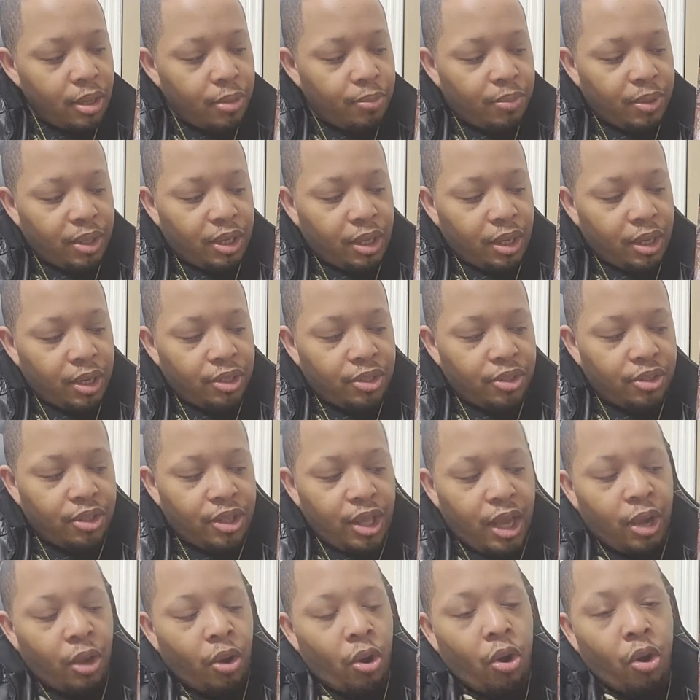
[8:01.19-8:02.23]
because
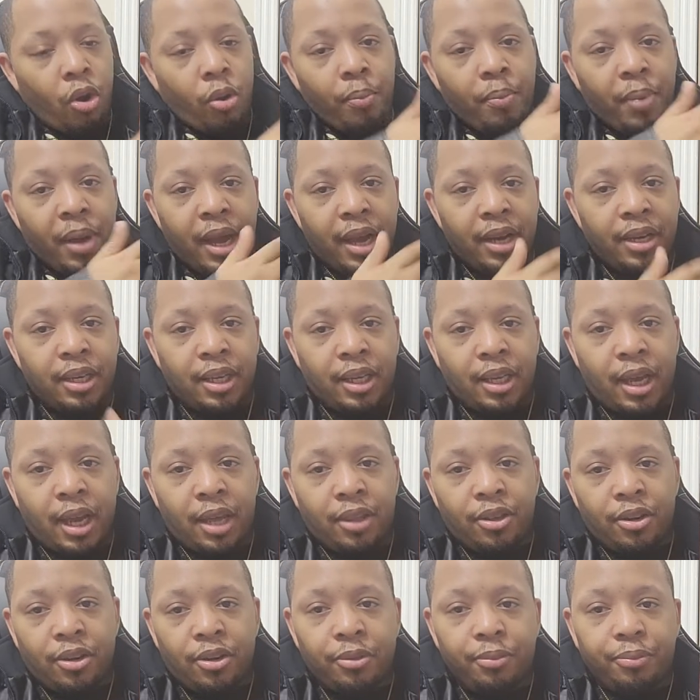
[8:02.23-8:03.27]
they all band
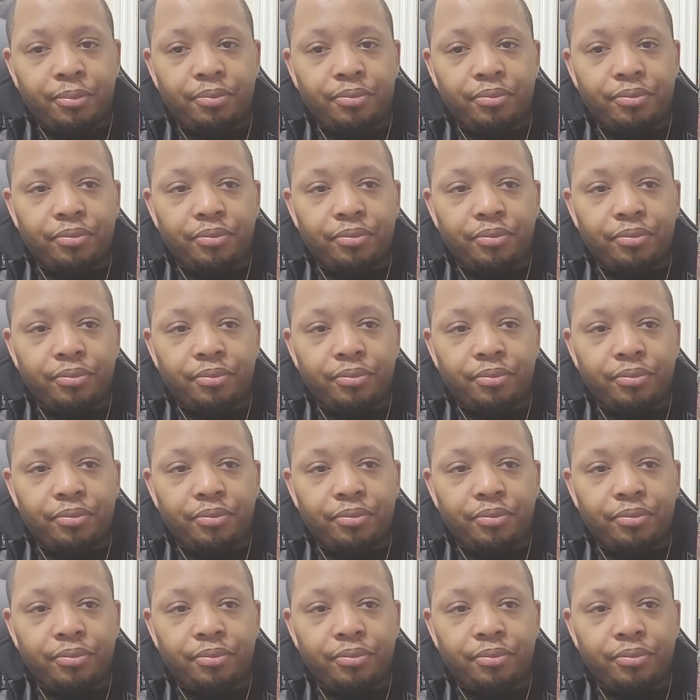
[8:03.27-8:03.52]
together.